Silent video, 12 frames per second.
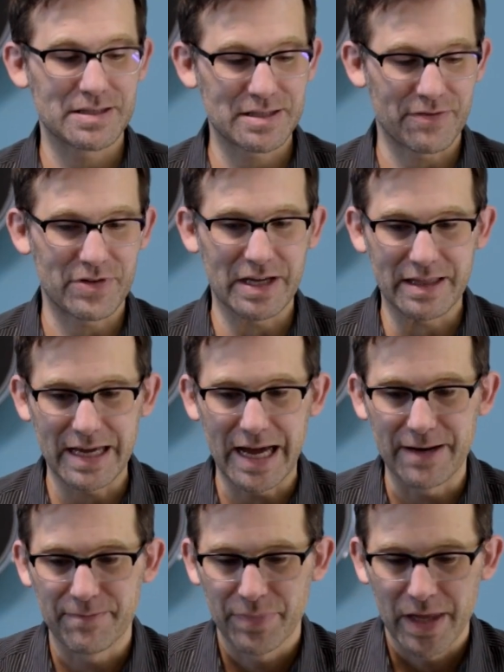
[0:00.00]
stuff like
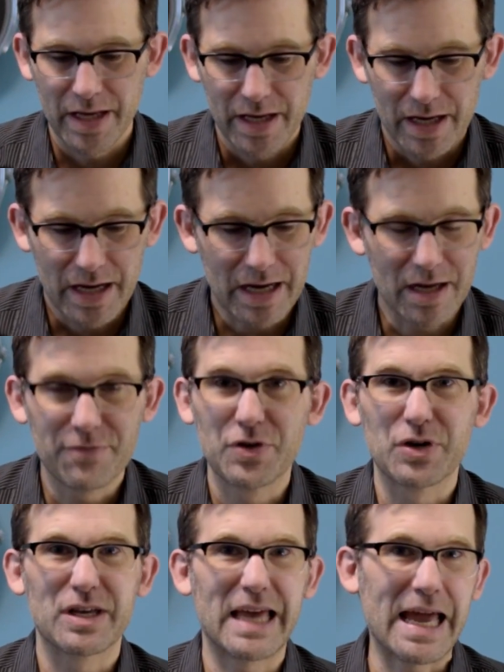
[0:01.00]
that. Uh, if
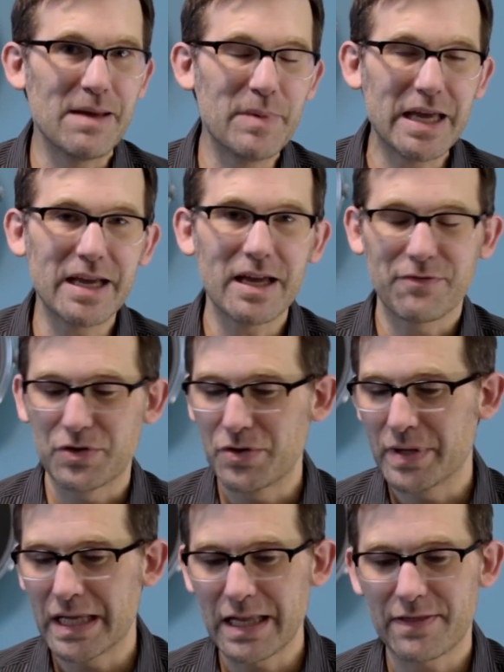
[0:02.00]
you're gaming, if you're
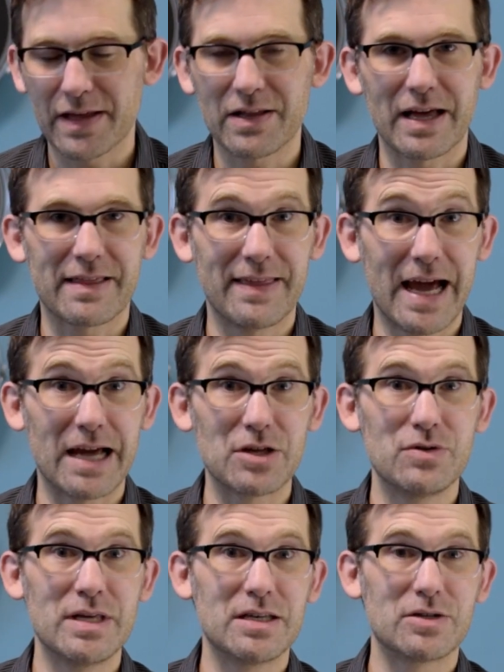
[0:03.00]
doing anything like that,
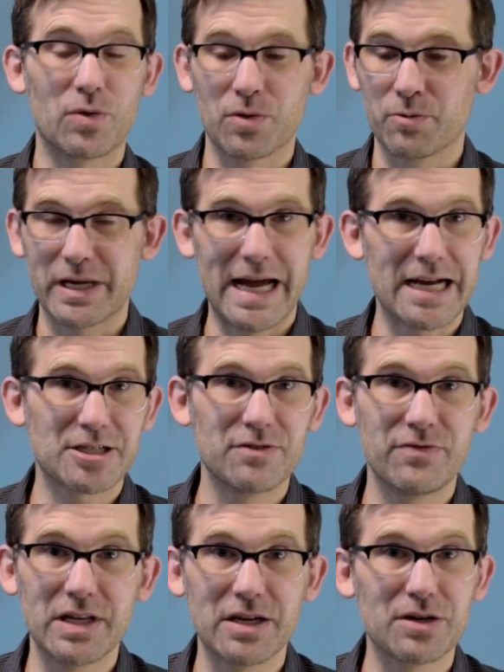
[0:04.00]
you need, or
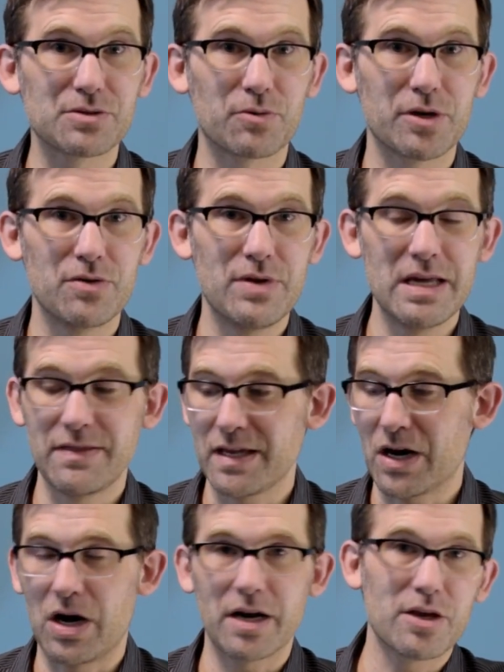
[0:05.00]
reaction videos where you need the
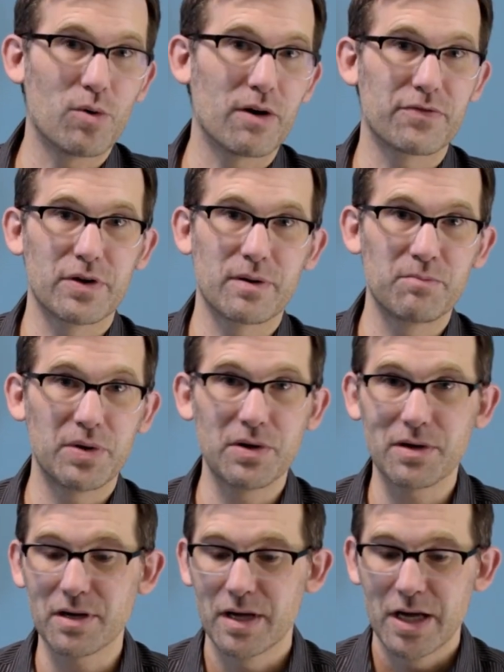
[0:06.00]
audio off your
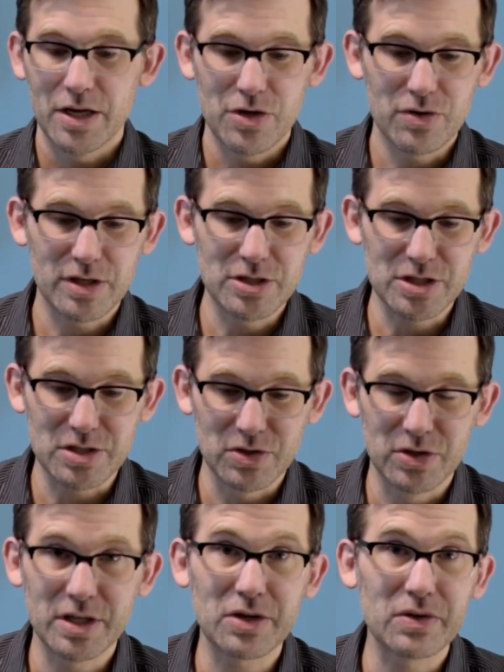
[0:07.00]
computer, you can just
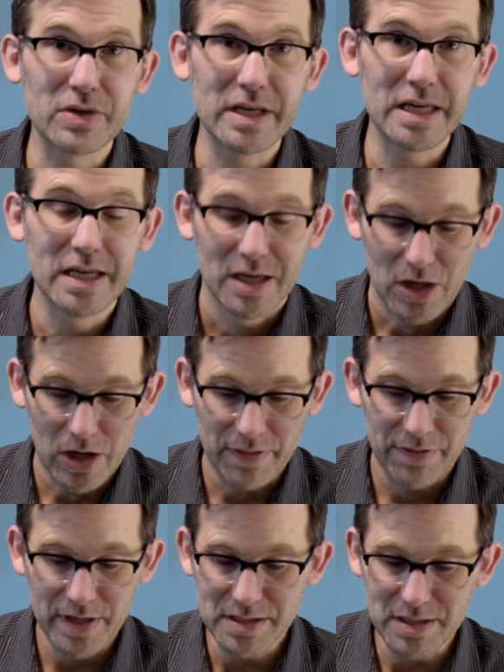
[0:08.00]
literally,
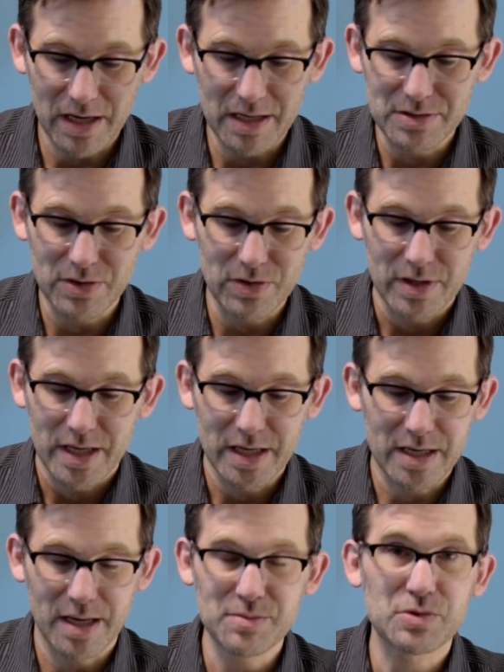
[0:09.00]
on this console,
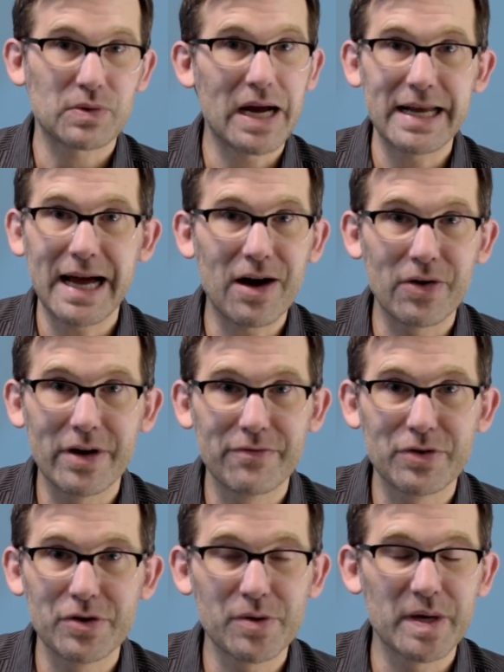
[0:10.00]
it comes right out
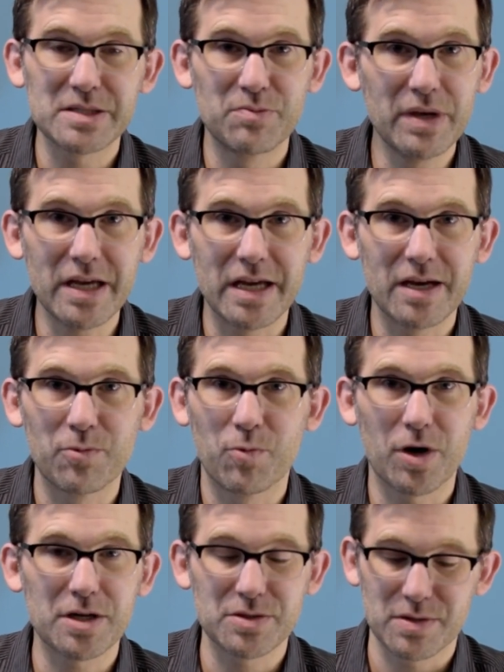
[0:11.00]
of your USB. It
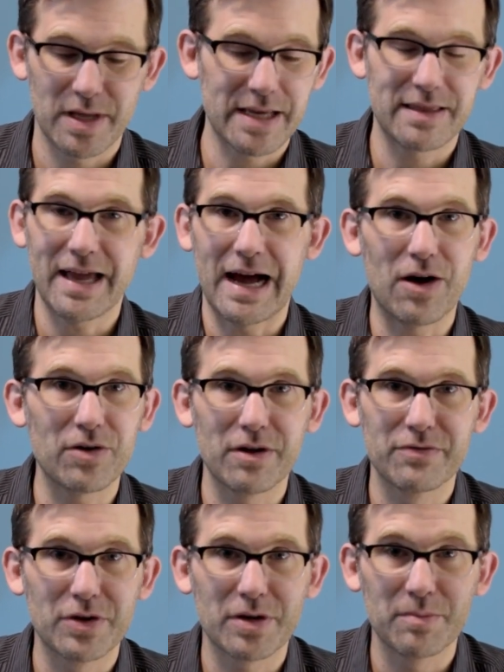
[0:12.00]
works like the out
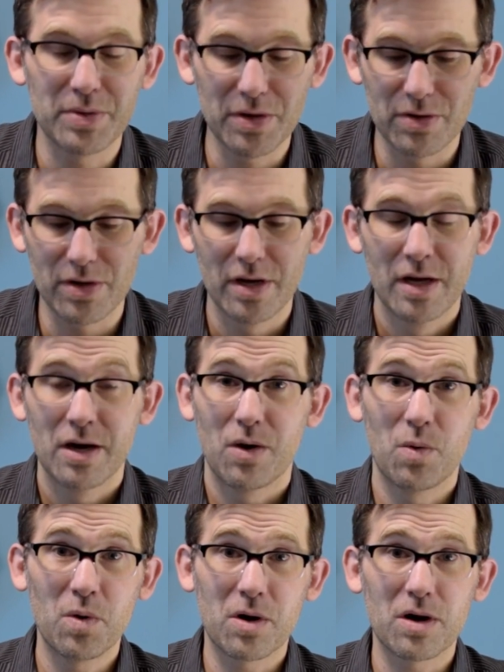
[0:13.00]
of your computer,
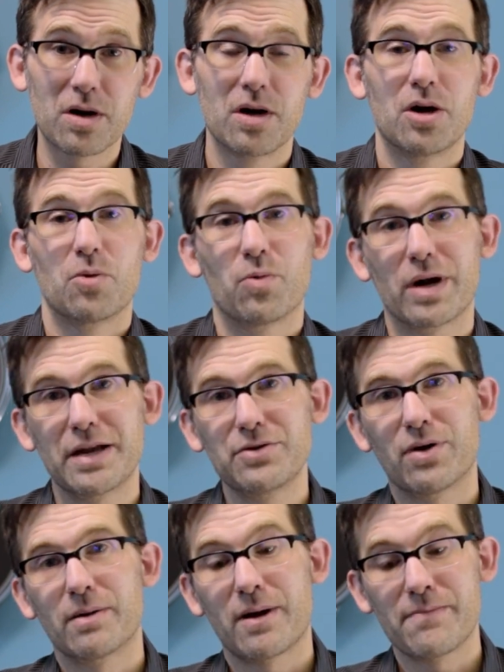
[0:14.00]
or what I
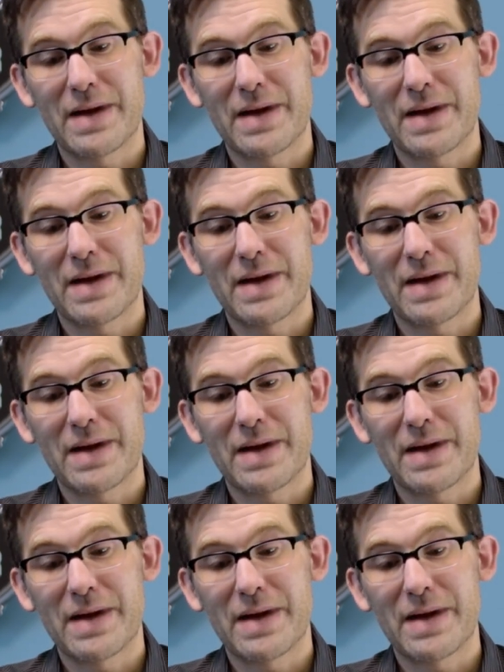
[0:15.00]
do on my